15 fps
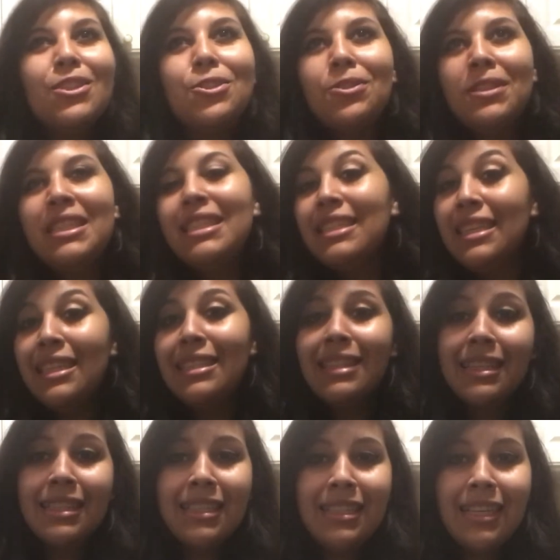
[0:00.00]
green tea
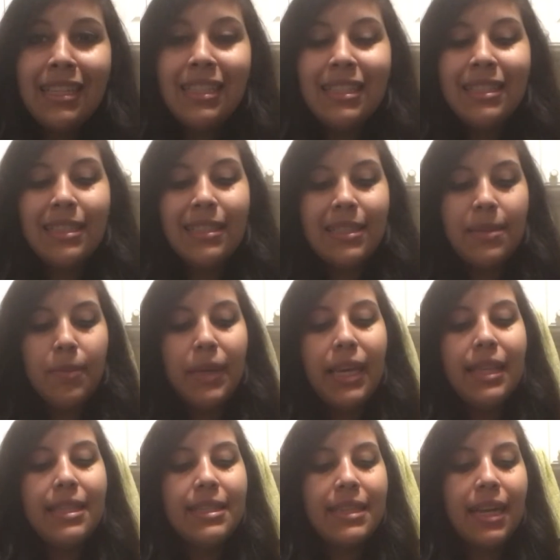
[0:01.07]
doesn't, at least not to me.
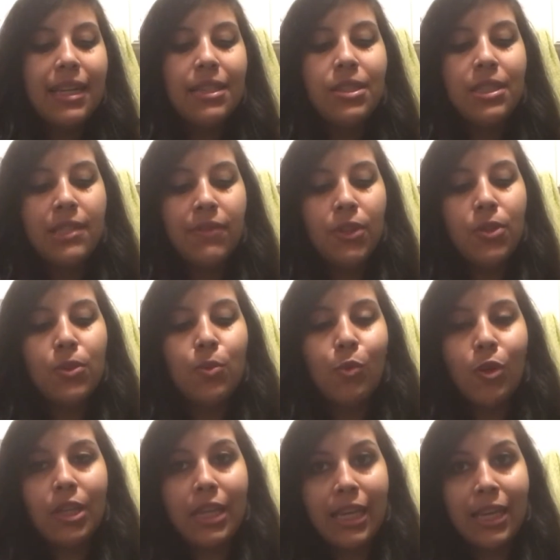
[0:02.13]
This kind of just feels
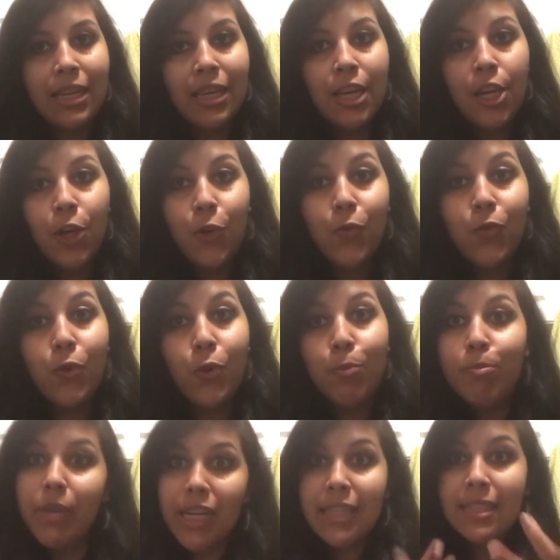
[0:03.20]
more like
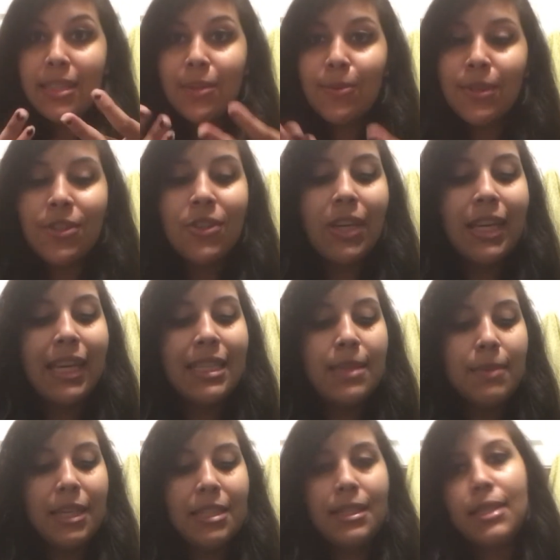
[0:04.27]
robust, which I guess
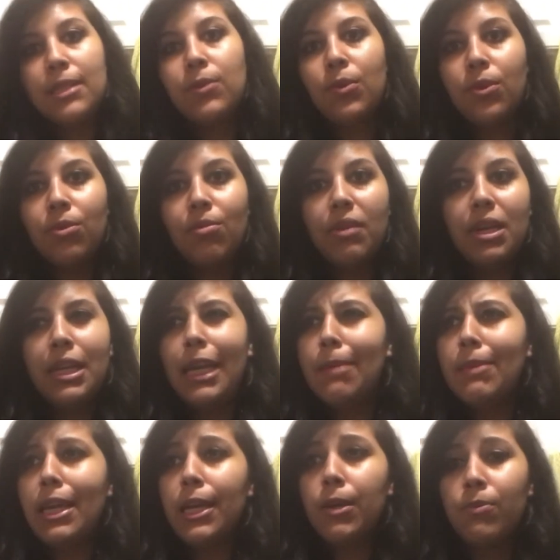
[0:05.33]
makes sense with a name
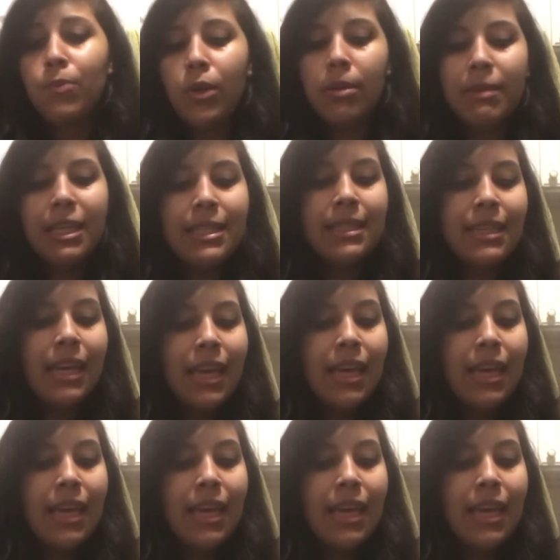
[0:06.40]
like a rooibos.